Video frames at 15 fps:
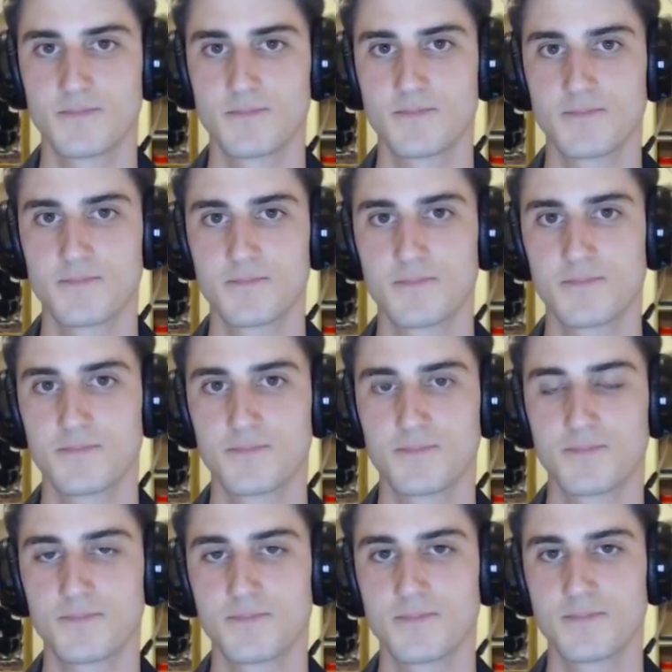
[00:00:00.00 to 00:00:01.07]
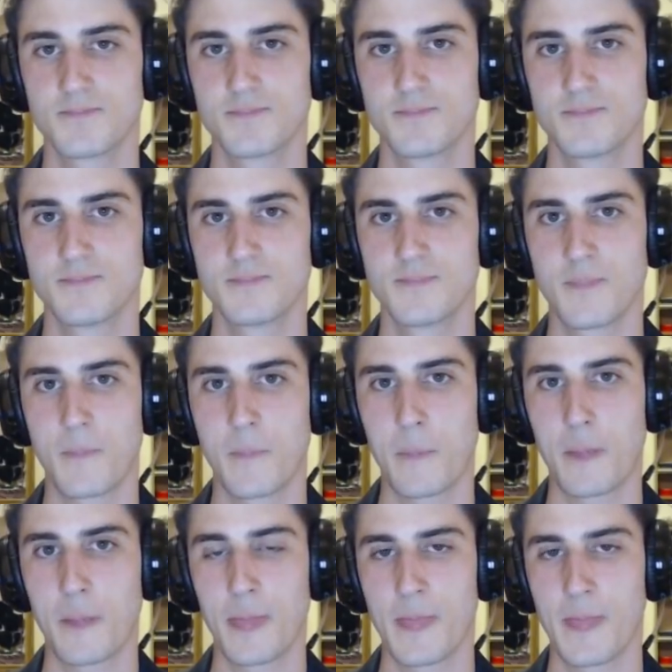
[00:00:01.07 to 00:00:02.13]

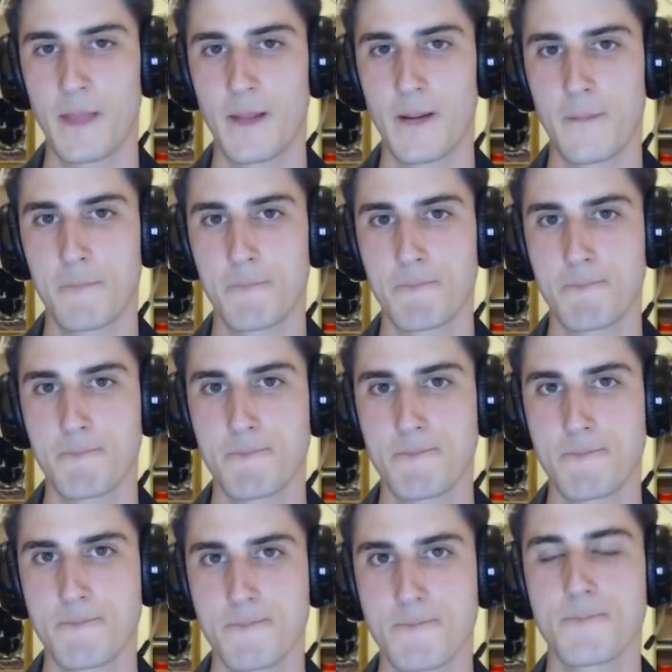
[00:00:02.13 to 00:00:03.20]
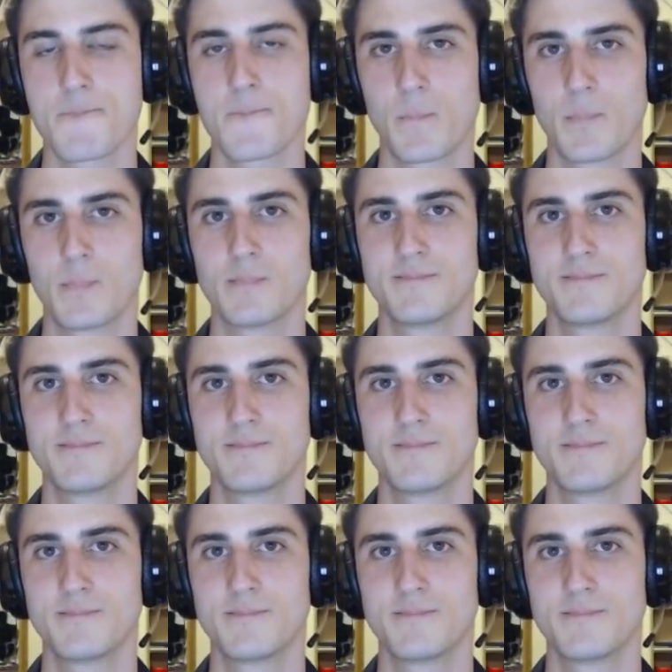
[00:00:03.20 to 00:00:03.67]
[no speech]